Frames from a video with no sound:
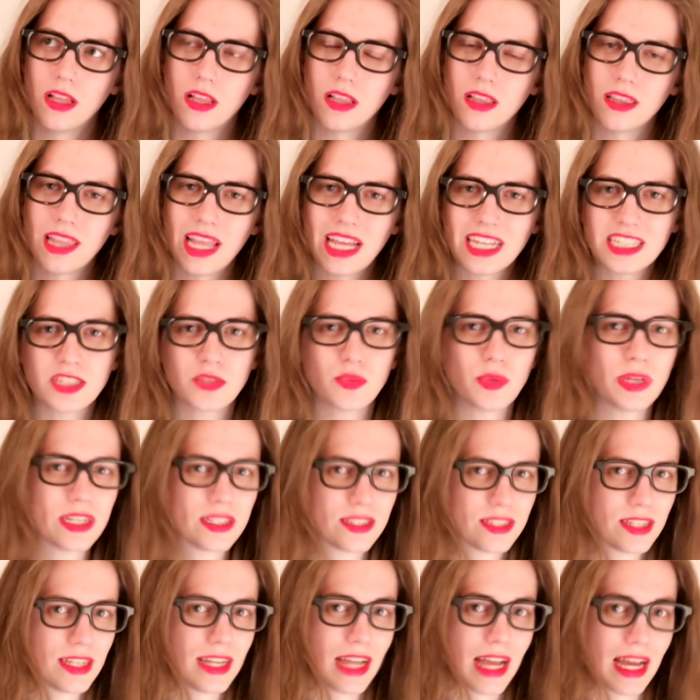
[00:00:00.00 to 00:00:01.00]
Last week
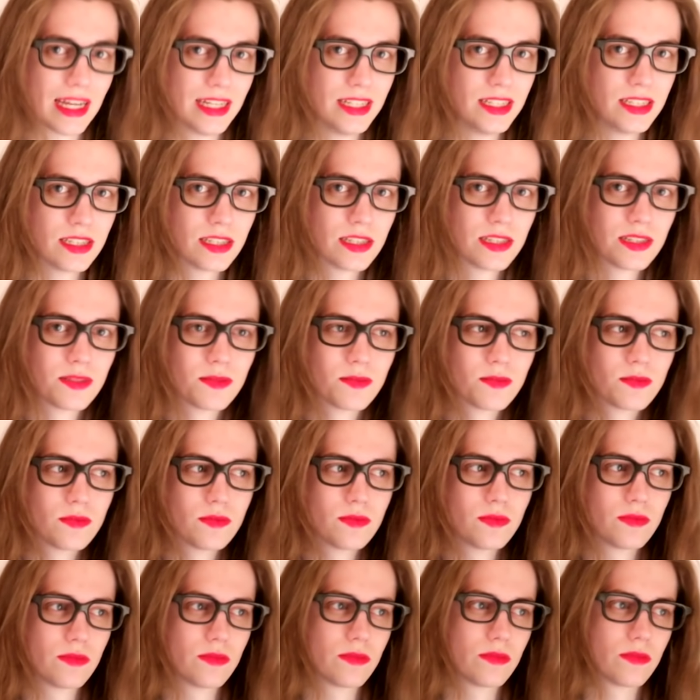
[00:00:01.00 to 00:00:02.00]
tonight,
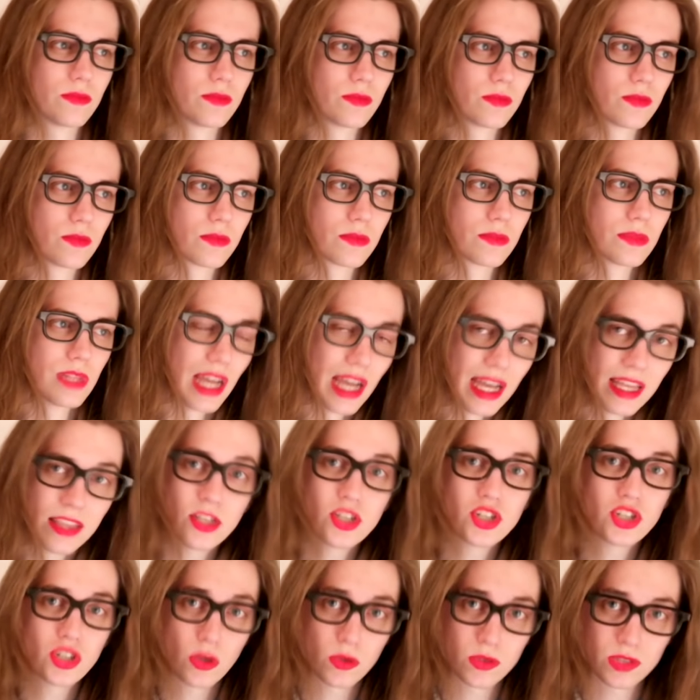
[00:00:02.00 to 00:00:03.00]
and the
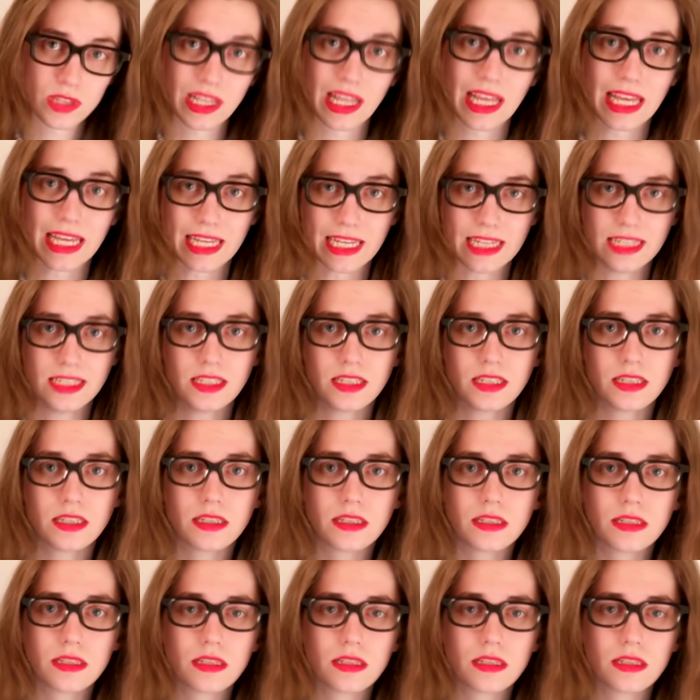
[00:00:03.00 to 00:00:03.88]
shows like it,